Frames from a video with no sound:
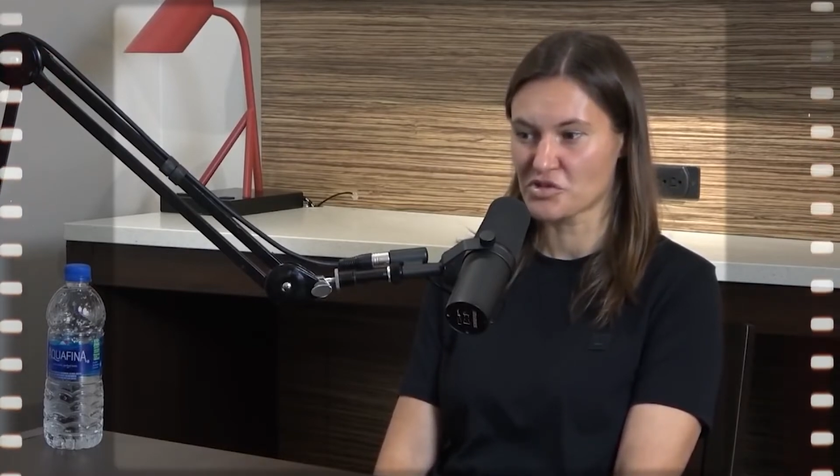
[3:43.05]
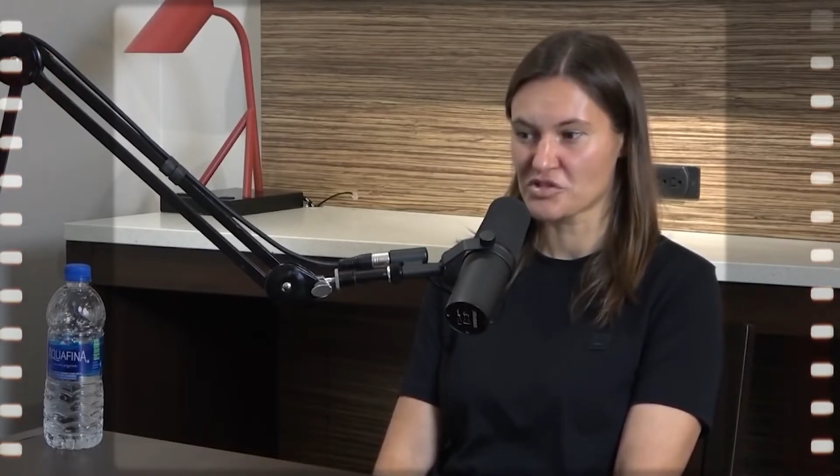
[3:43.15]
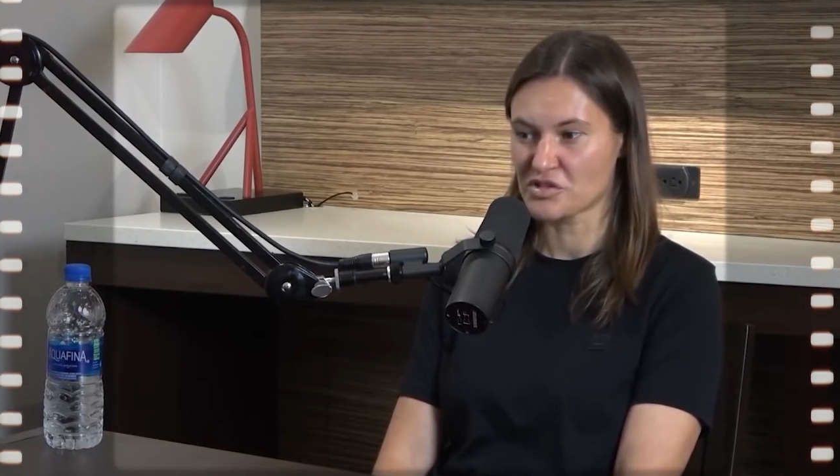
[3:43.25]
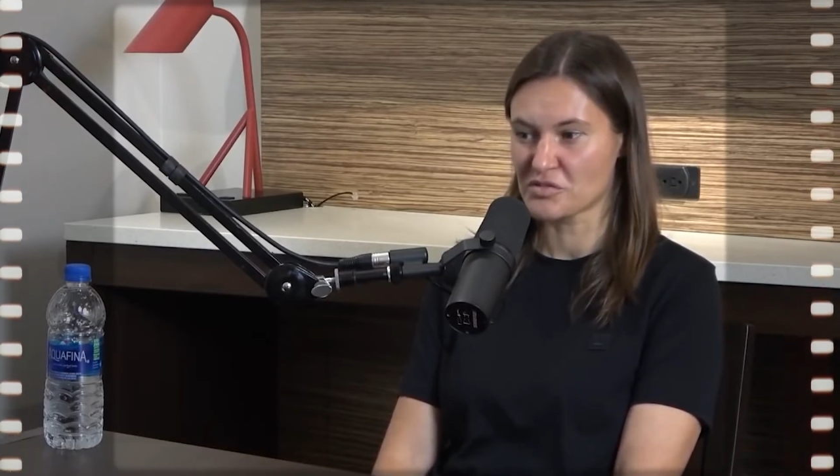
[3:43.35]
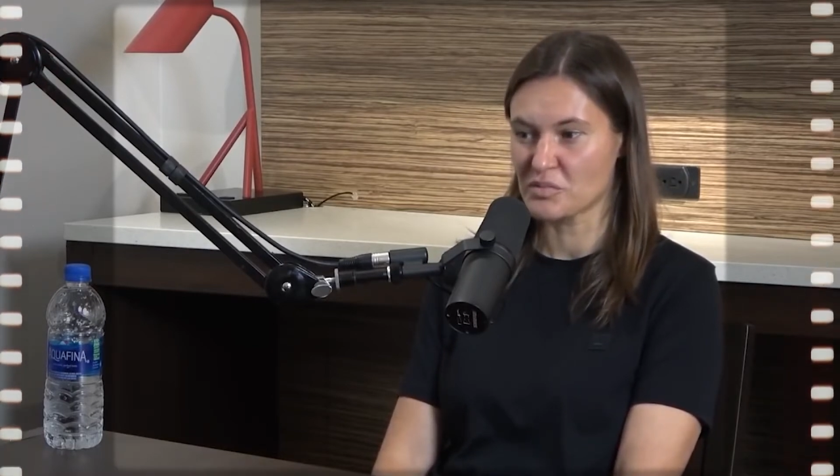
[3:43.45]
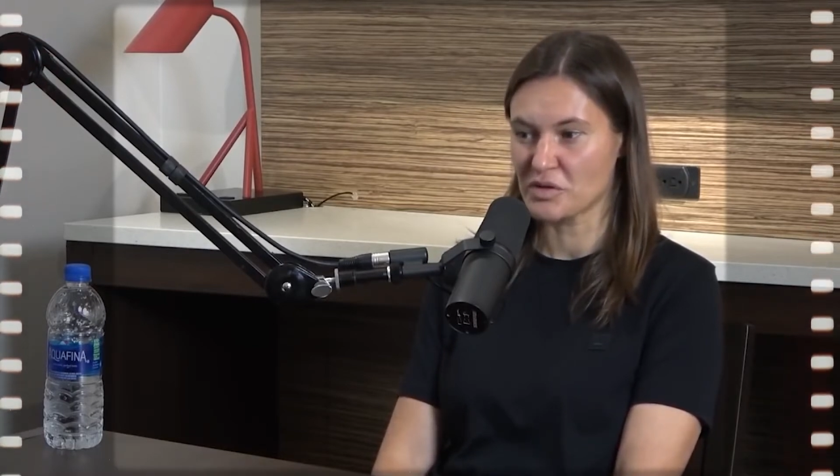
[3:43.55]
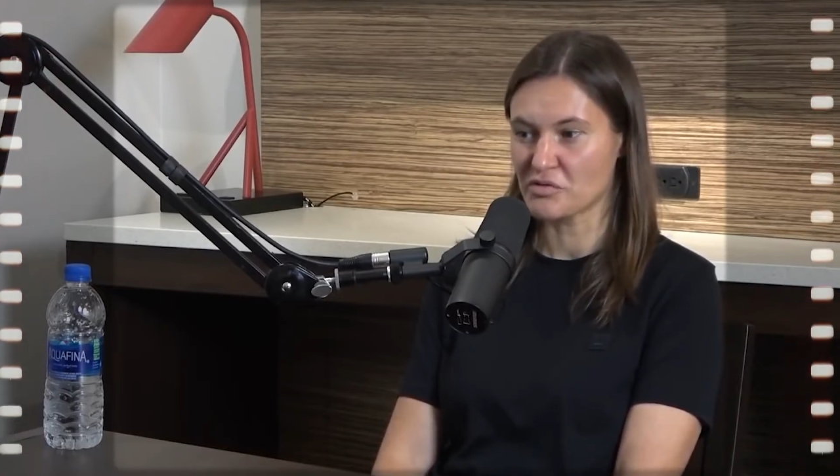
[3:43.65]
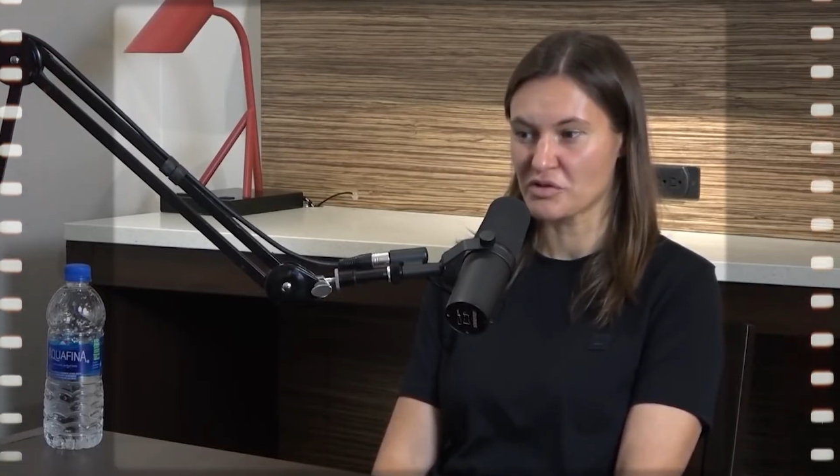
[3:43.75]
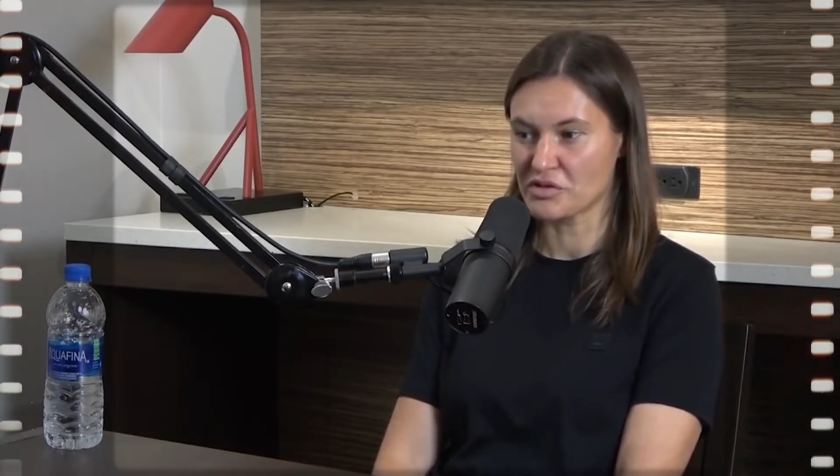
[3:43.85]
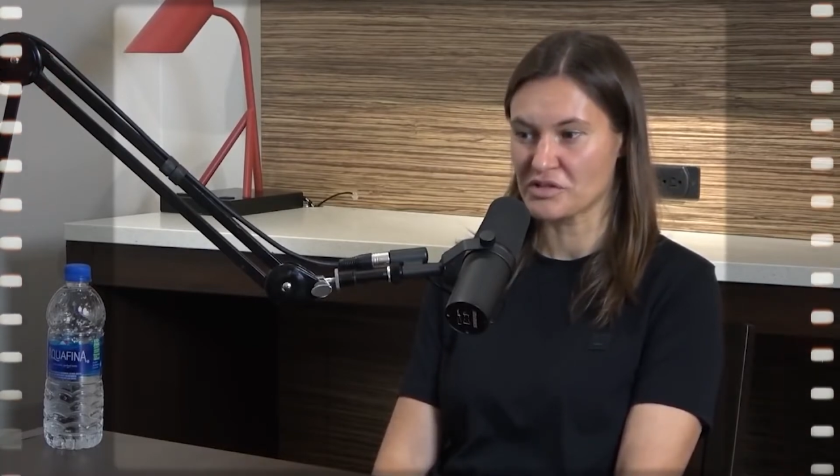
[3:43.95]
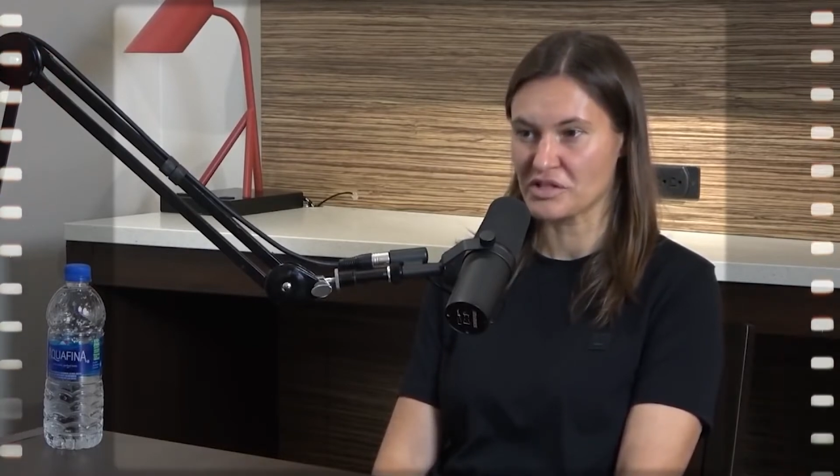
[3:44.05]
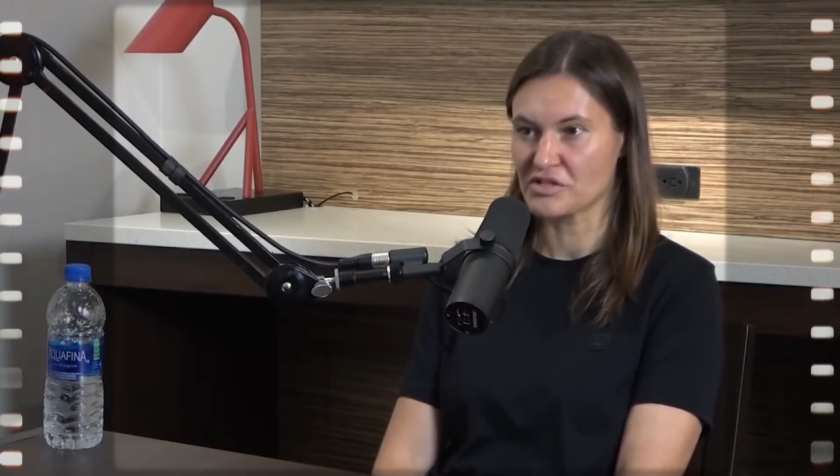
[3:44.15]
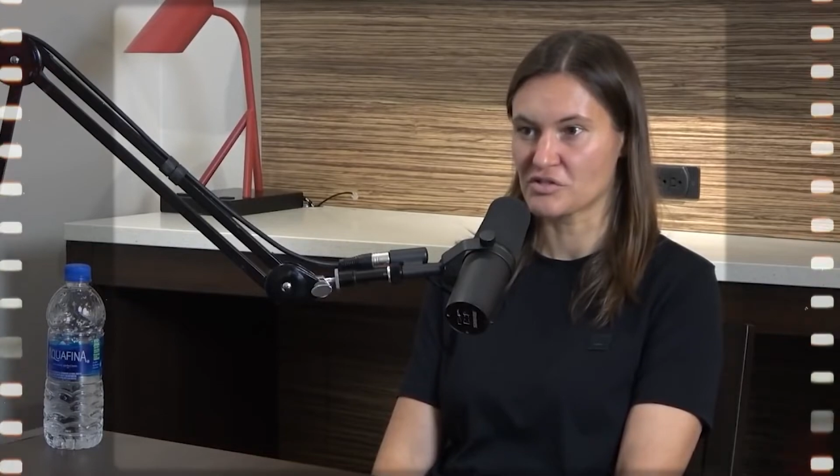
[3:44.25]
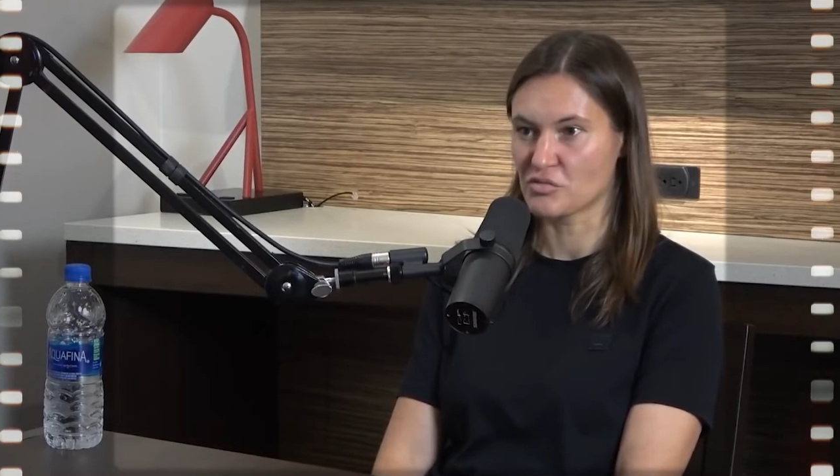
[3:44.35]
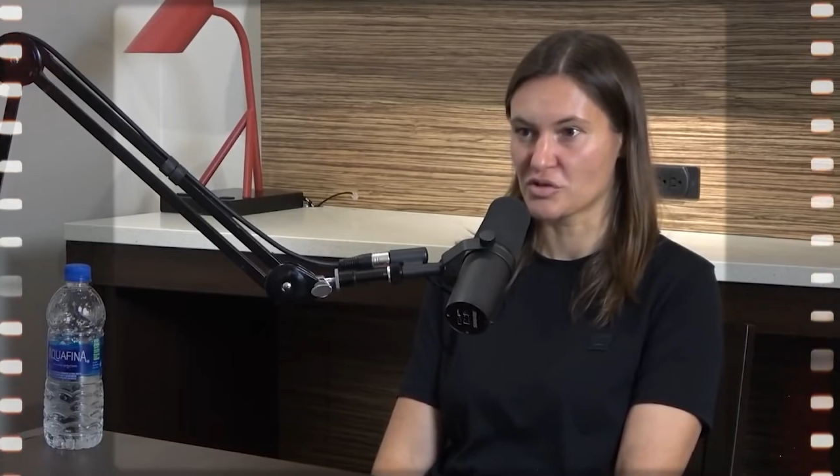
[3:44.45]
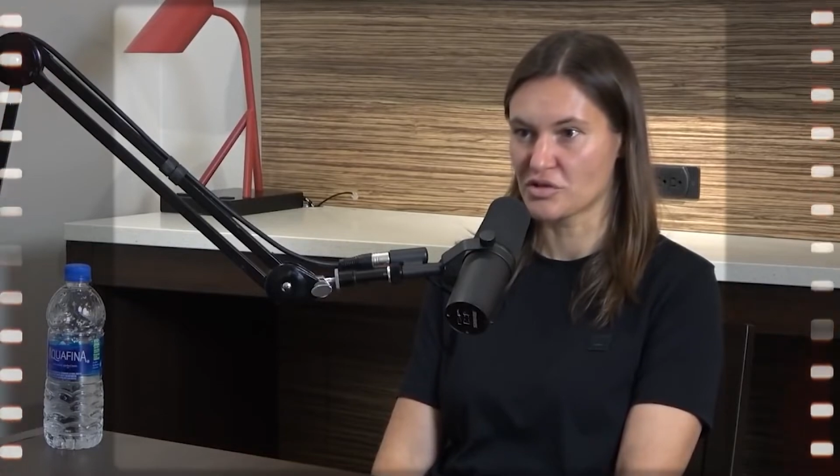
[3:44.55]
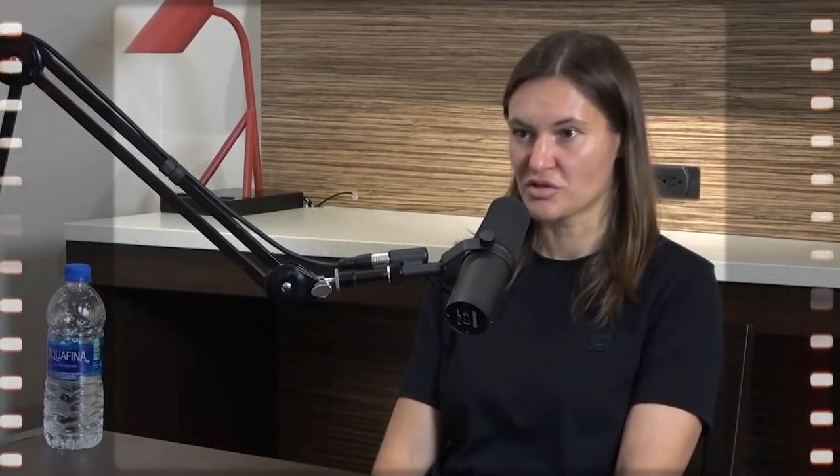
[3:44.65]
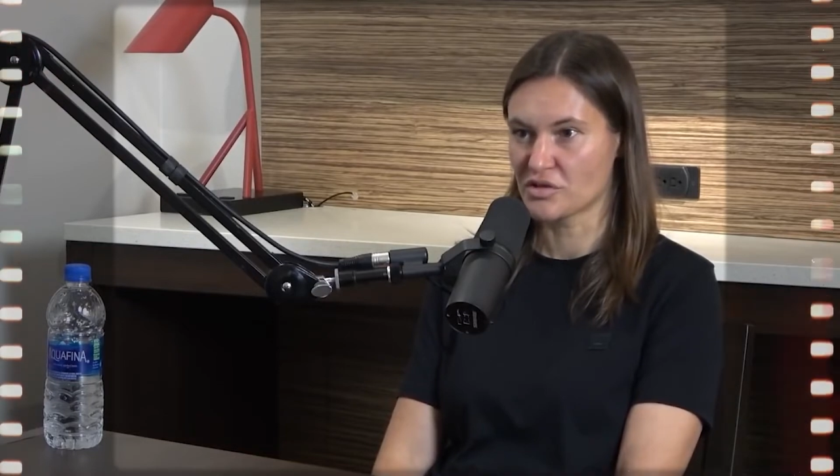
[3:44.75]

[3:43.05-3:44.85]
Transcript: just this big realization, what